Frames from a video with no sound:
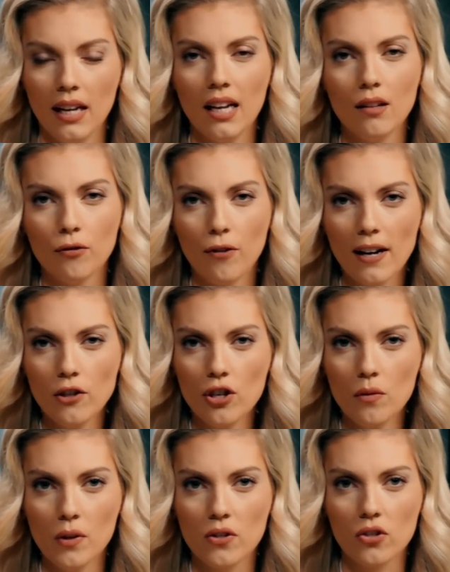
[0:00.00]

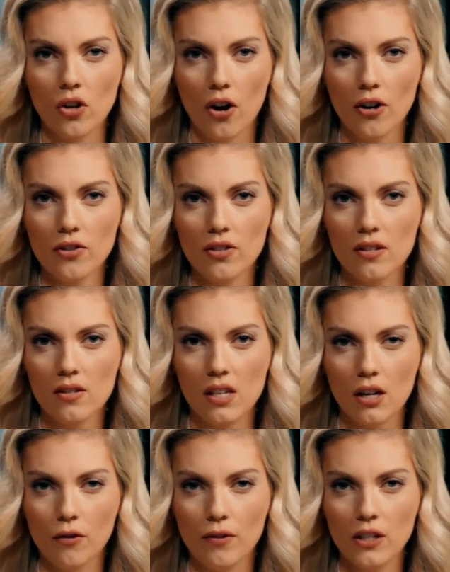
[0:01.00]
infection with SARS
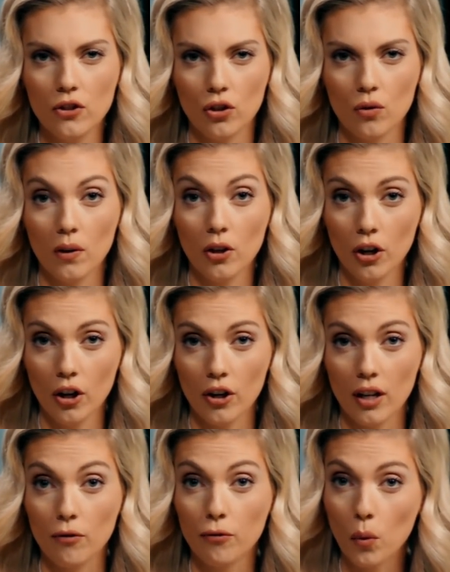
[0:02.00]
C O V two occurred
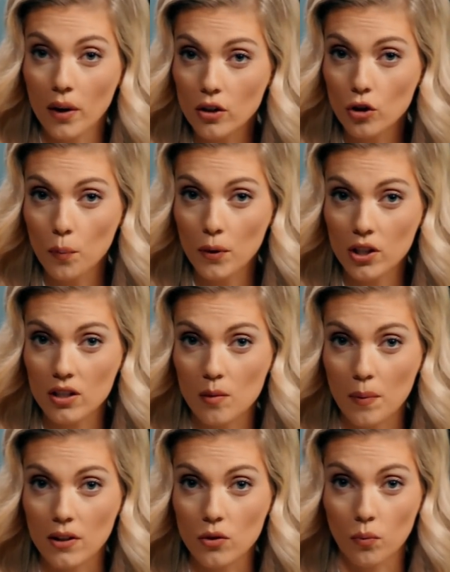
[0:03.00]
in forty-two
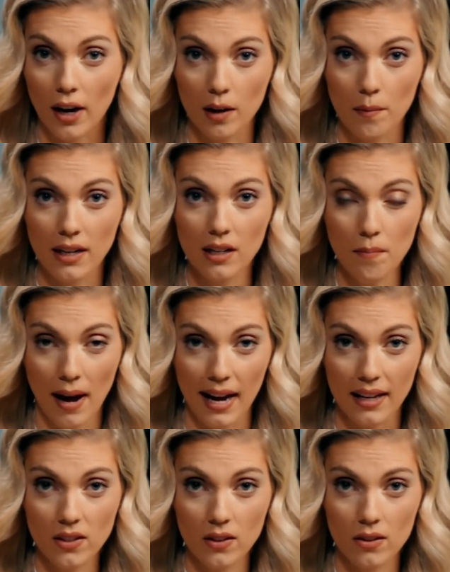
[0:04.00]
participants recommended
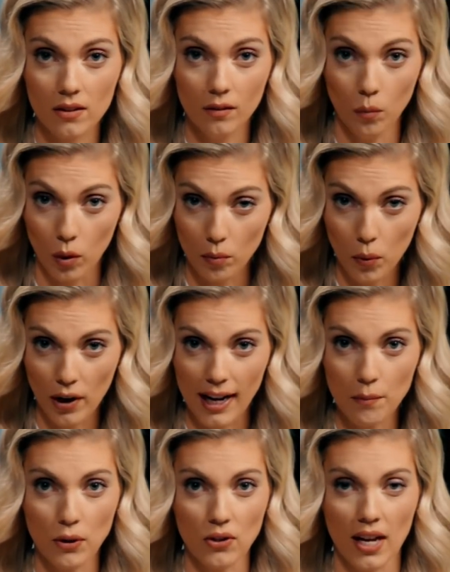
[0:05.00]
masks, one point
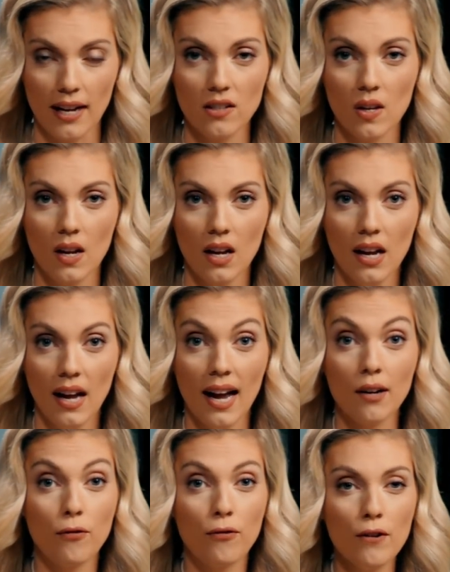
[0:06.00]
eight percent,
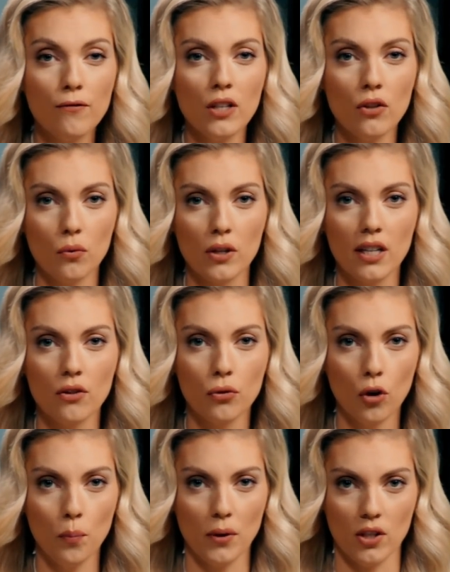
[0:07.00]
and fifty-three
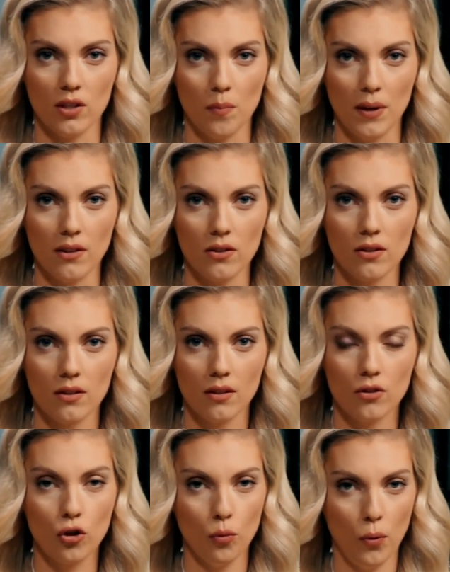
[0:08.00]
control participants,
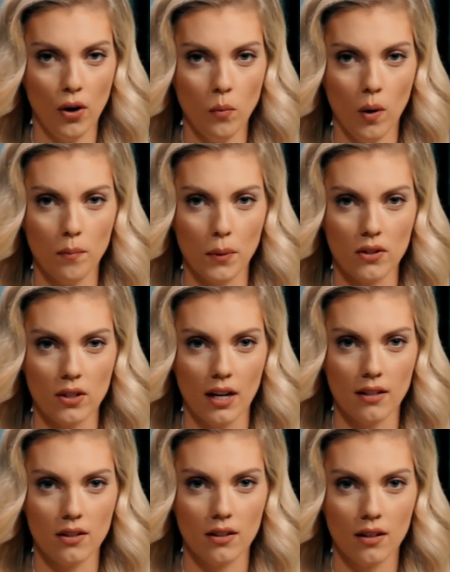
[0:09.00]
two point one
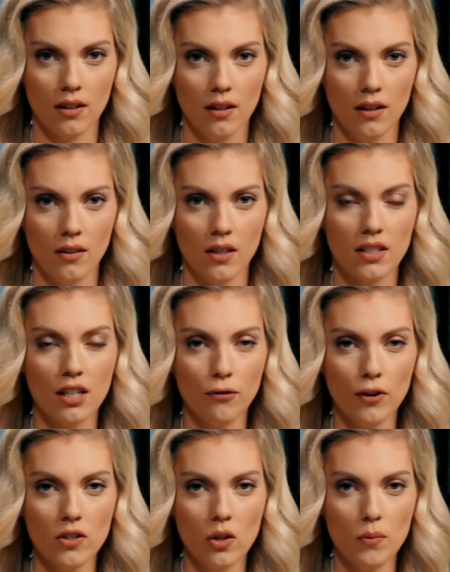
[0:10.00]
percent. The
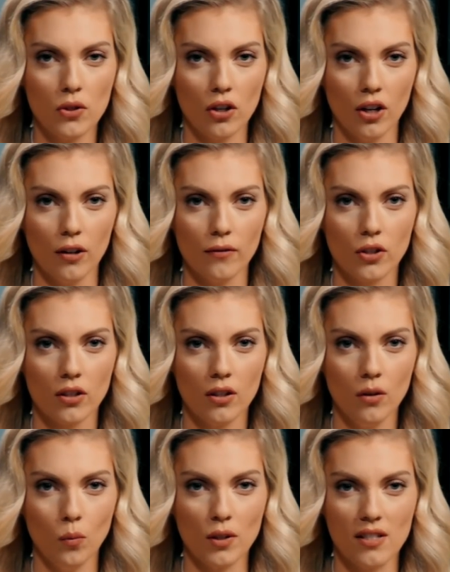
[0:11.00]
difference observed
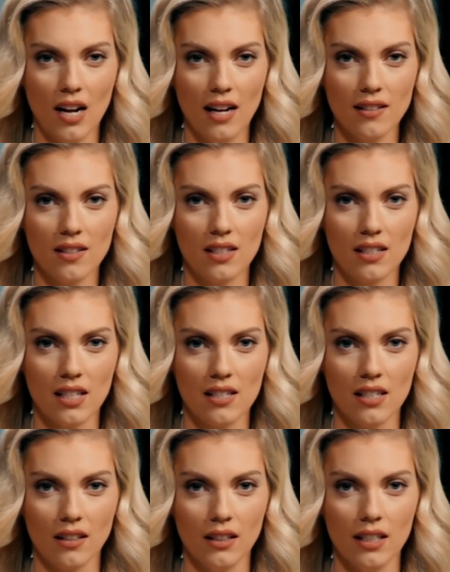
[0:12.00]
was not
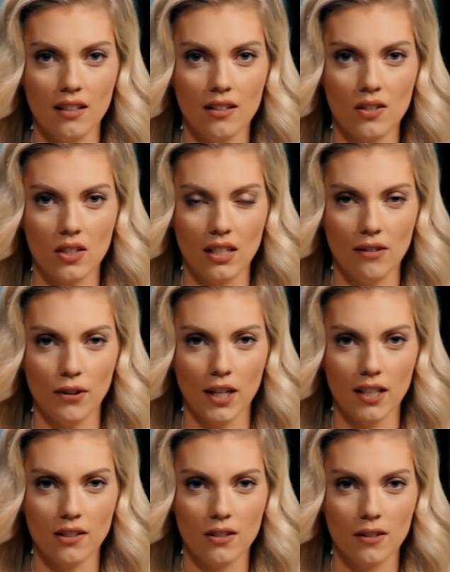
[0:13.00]
statistically
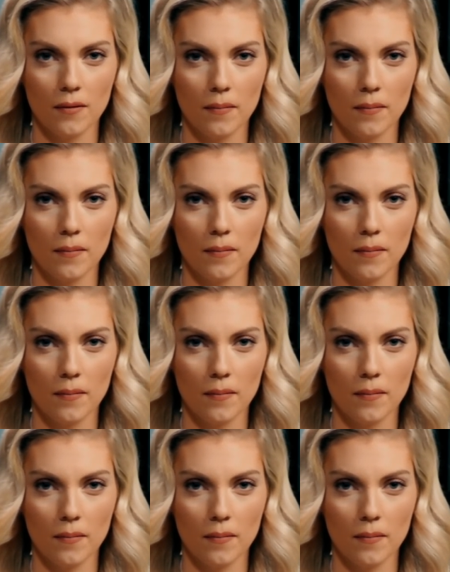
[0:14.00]
significant.